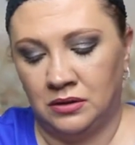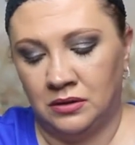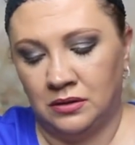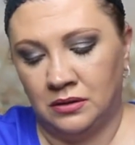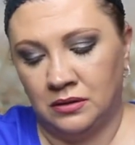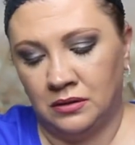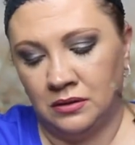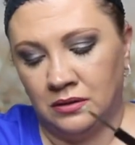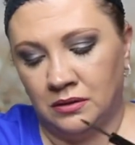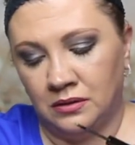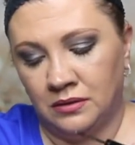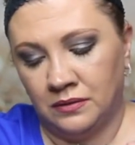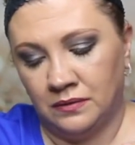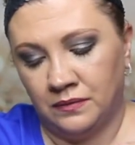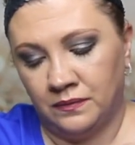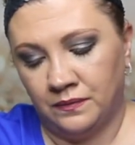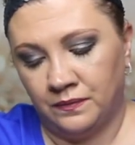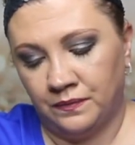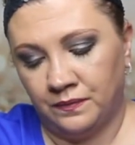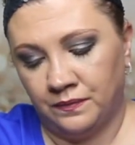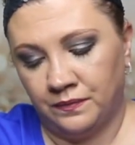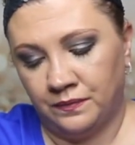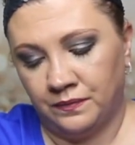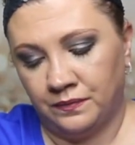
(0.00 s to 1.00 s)

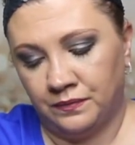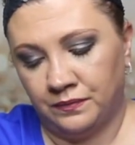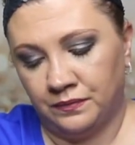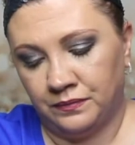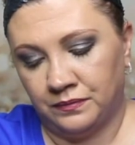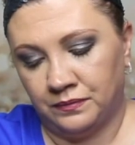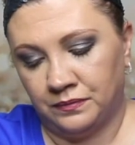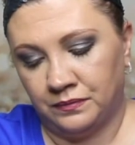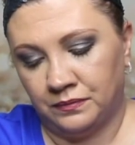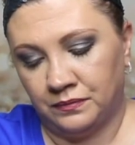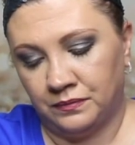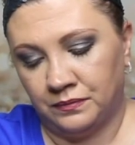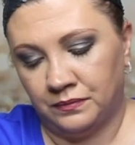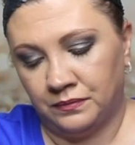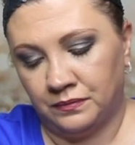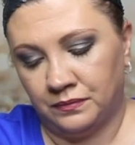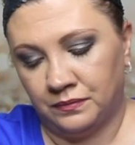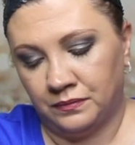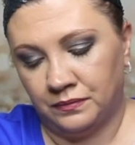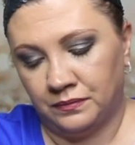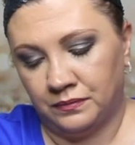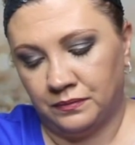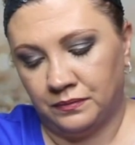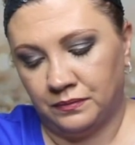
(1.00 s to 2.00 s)

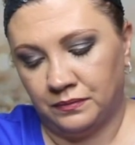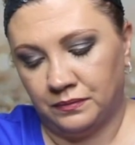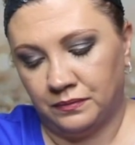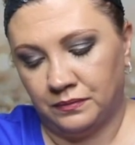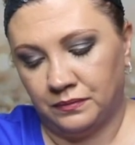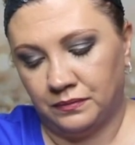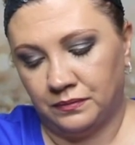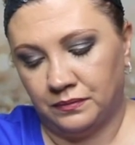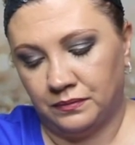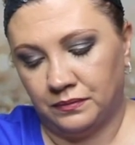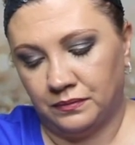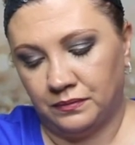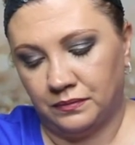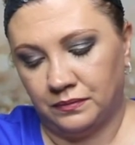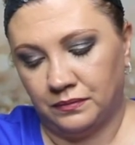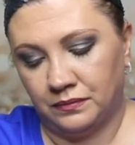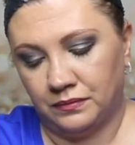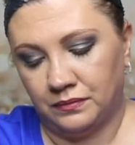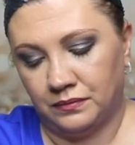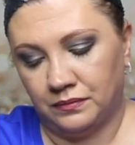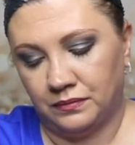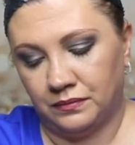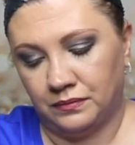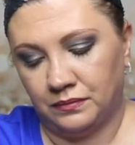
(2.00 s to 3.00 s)

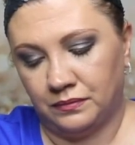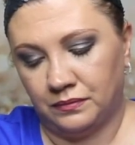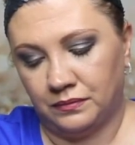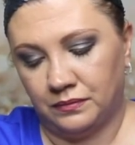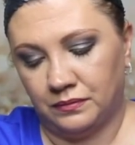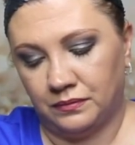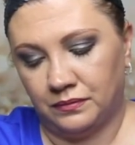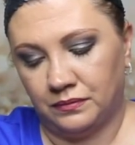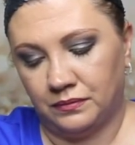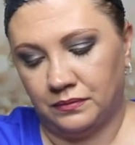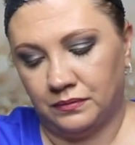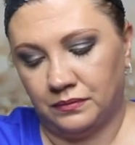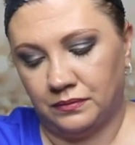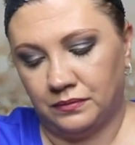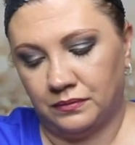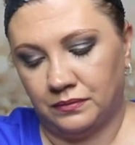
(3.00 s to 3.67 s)
(no one is talking)